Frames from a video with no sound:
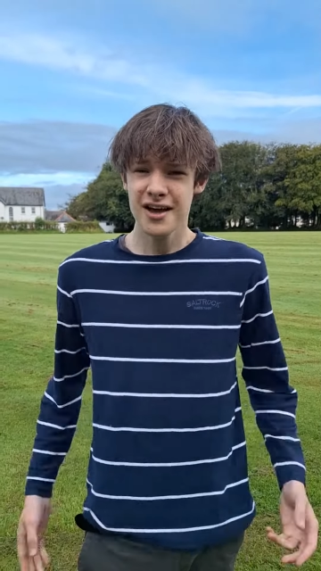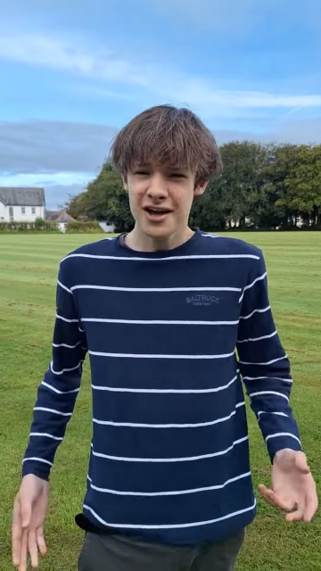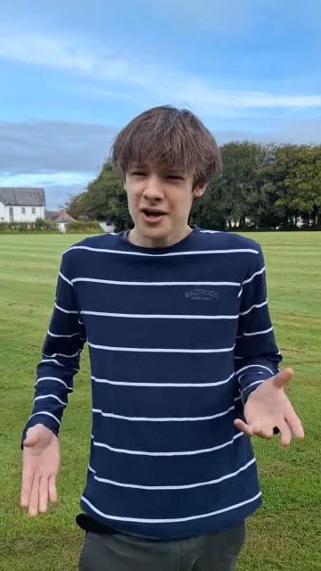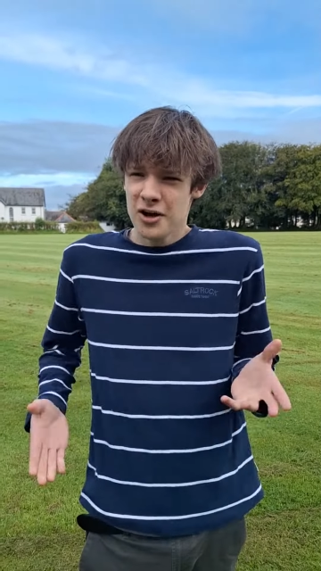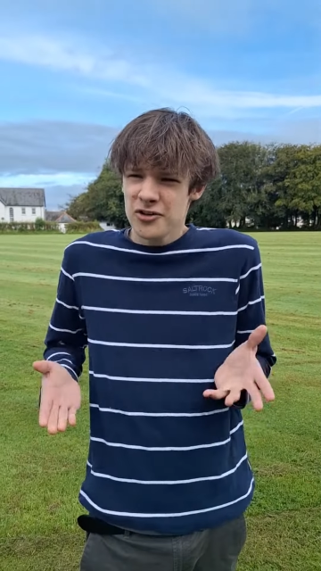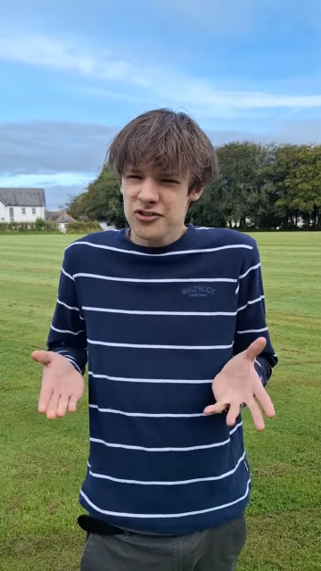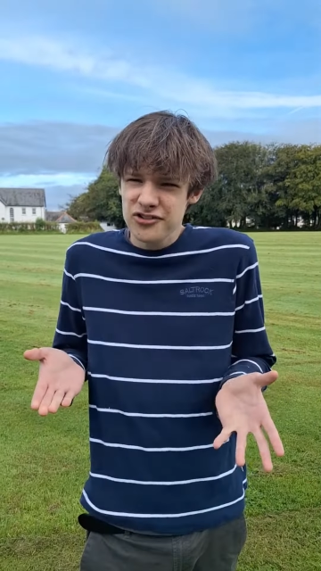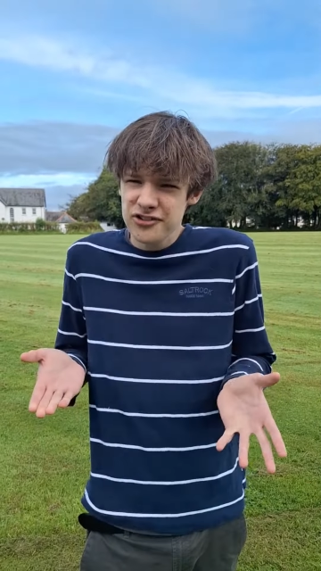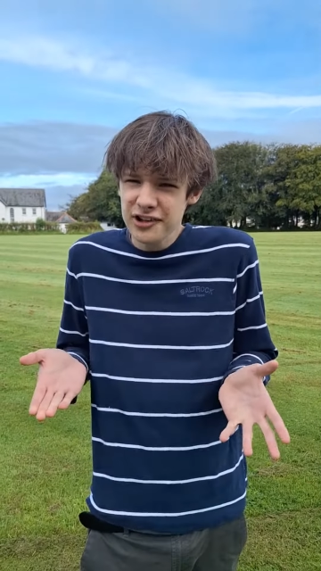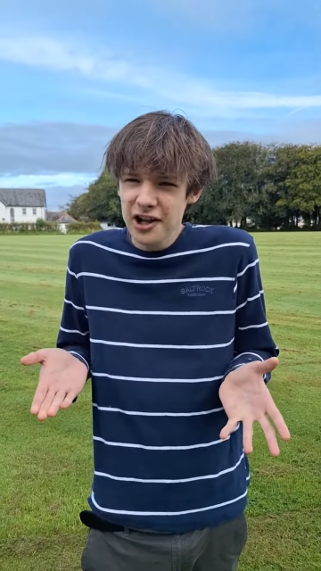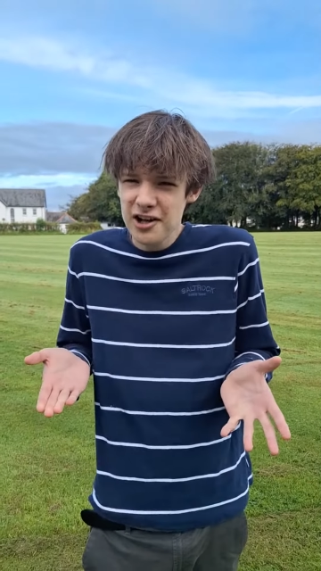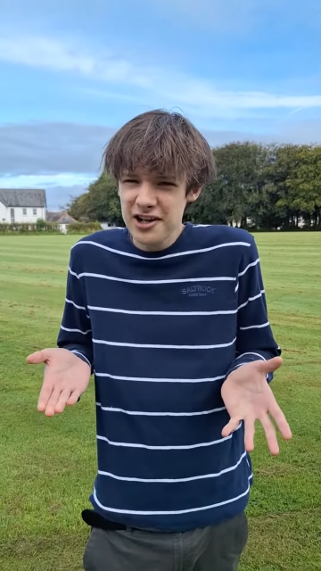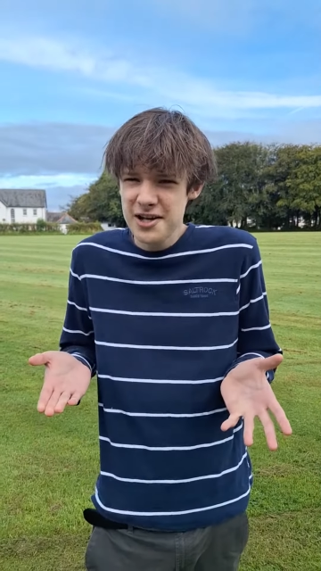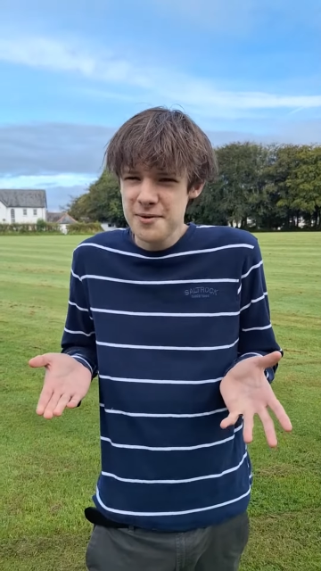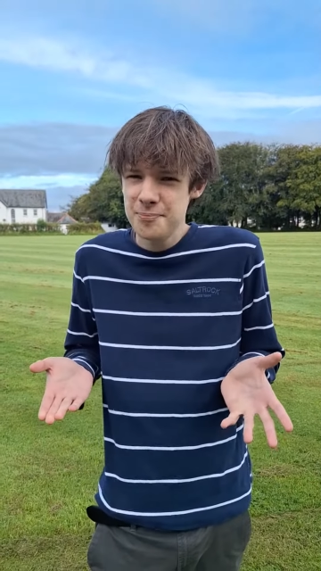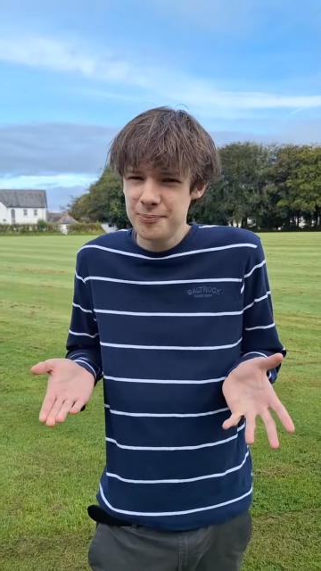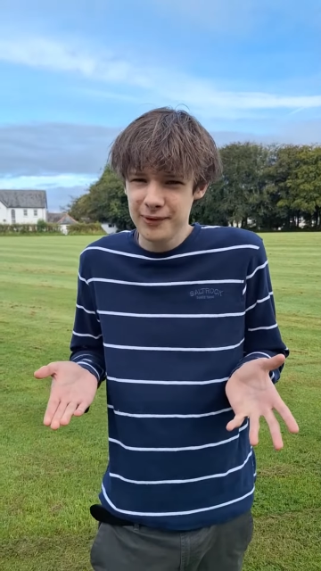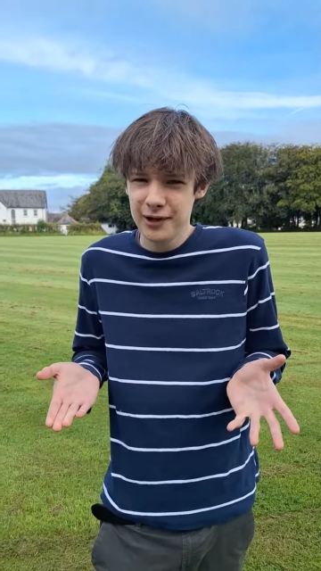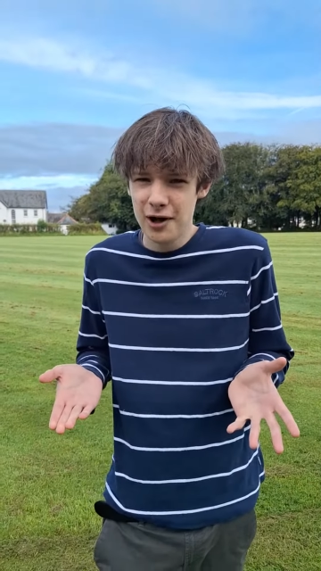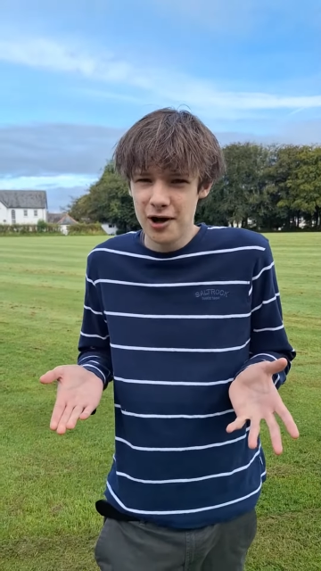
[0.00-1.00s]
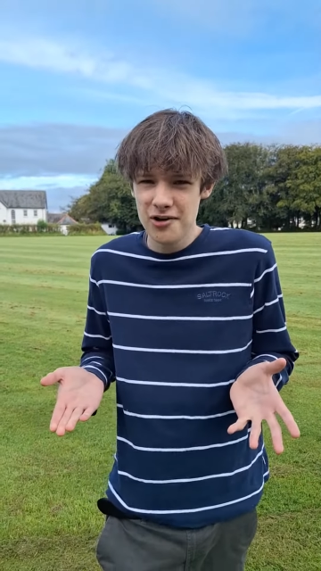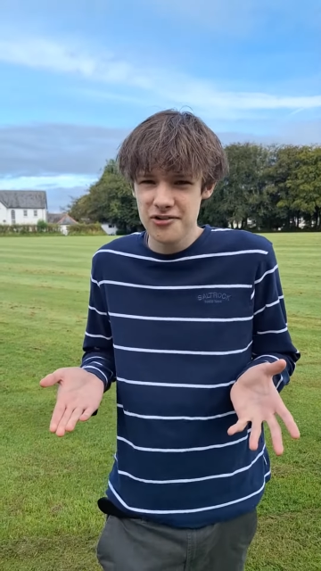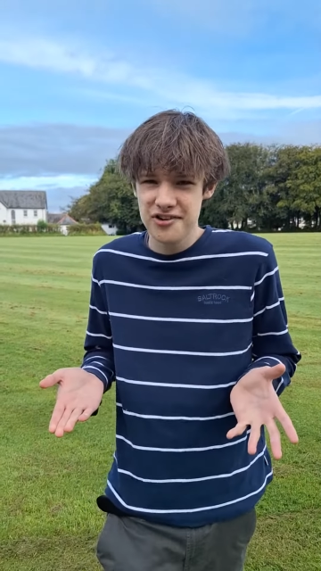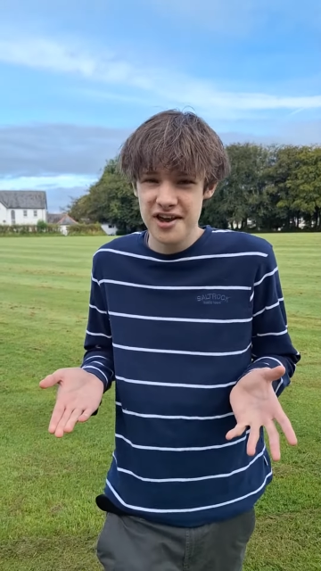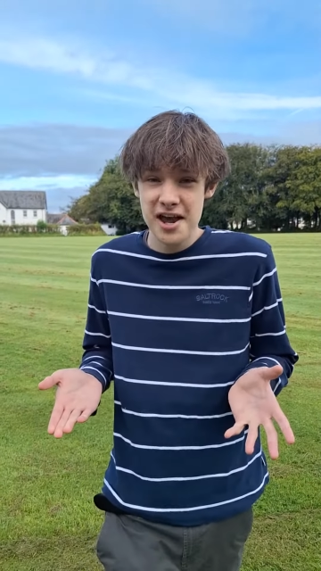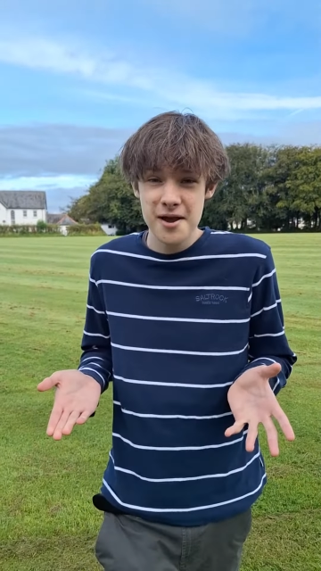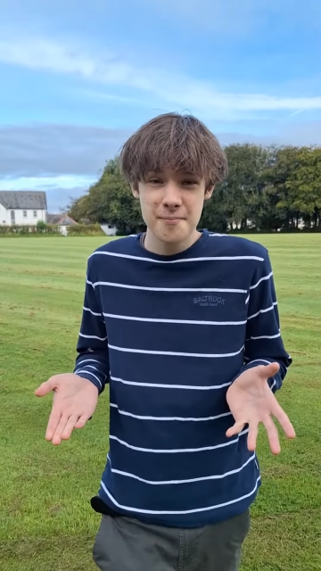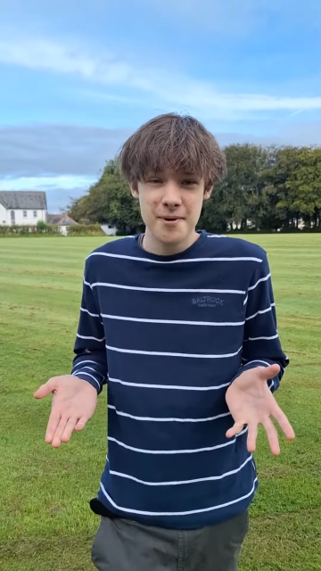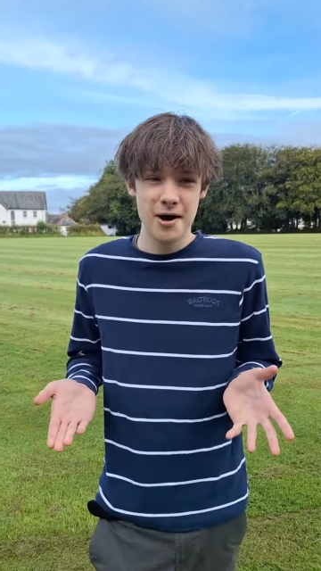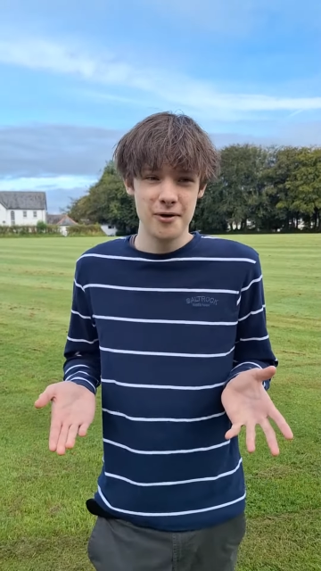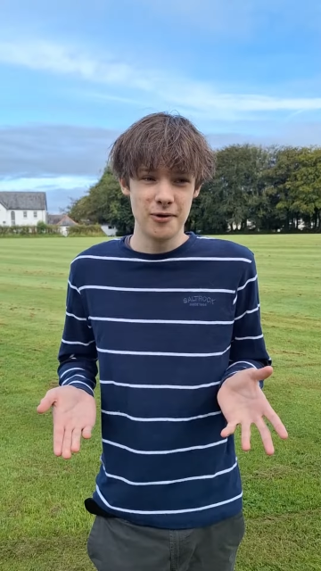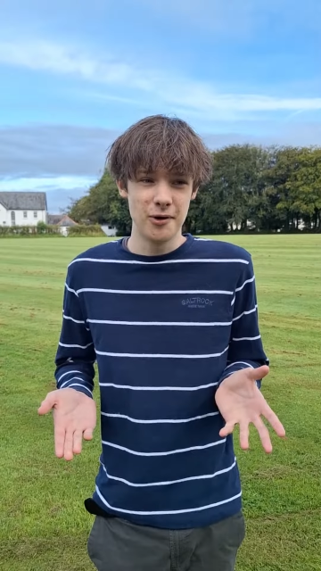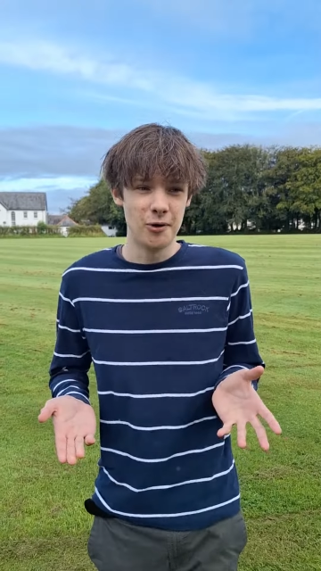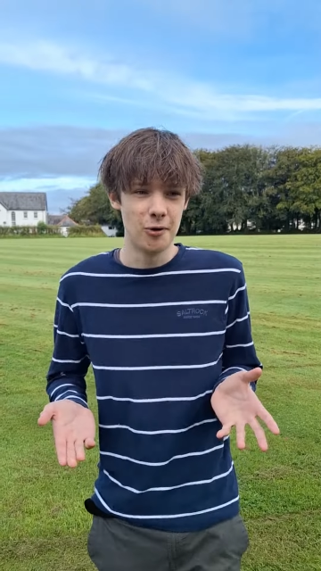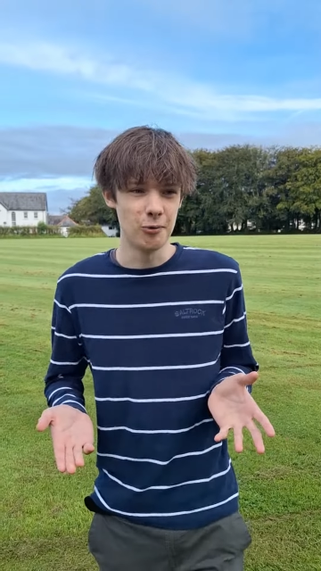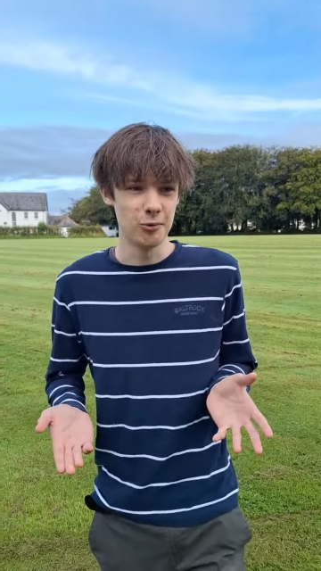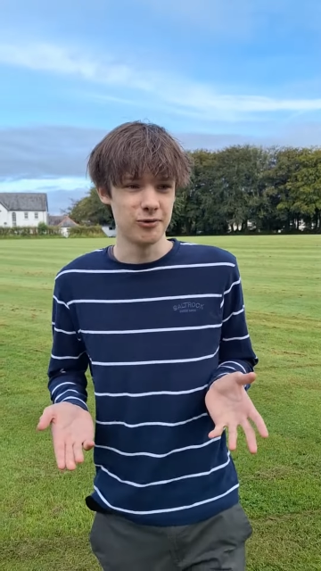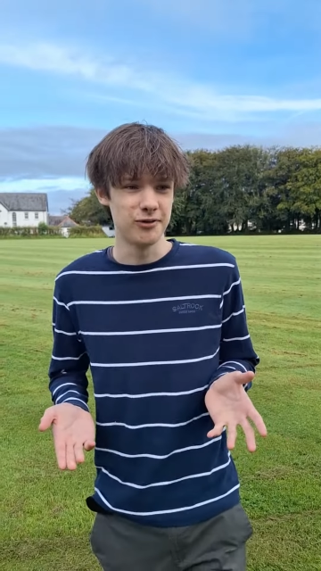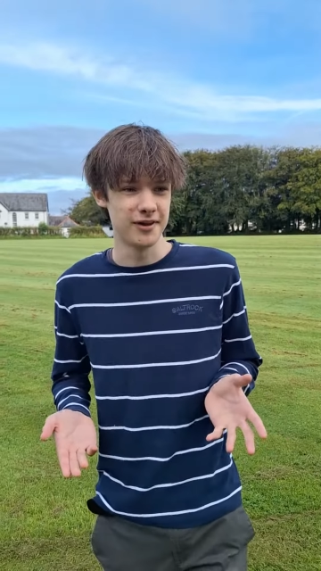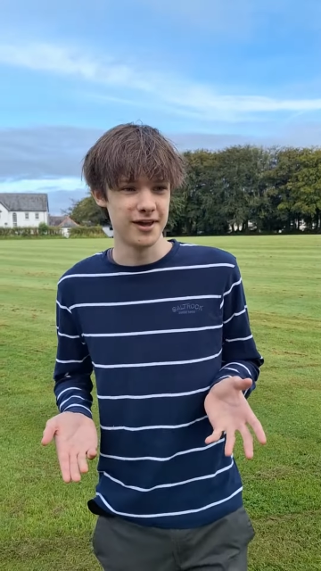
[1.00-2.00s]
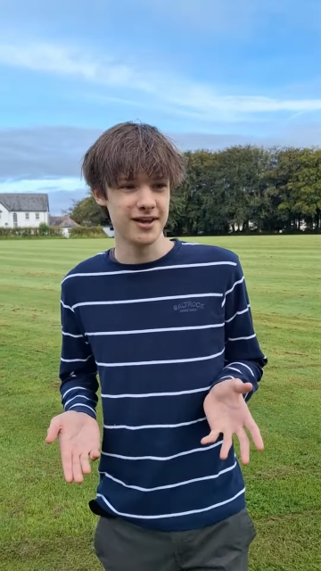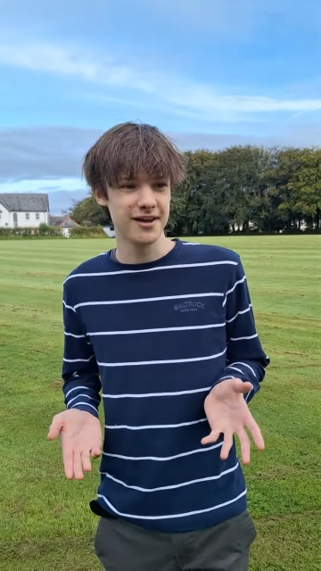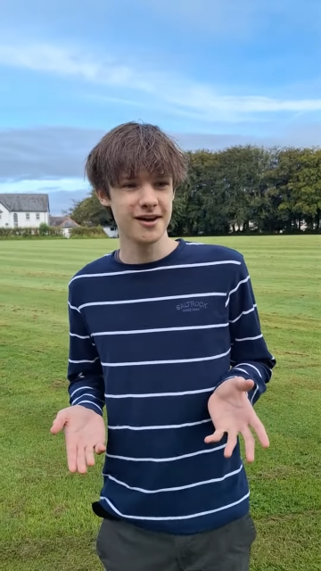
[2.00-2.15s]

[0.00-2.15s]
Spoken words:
Slightly blasé about the whole thing.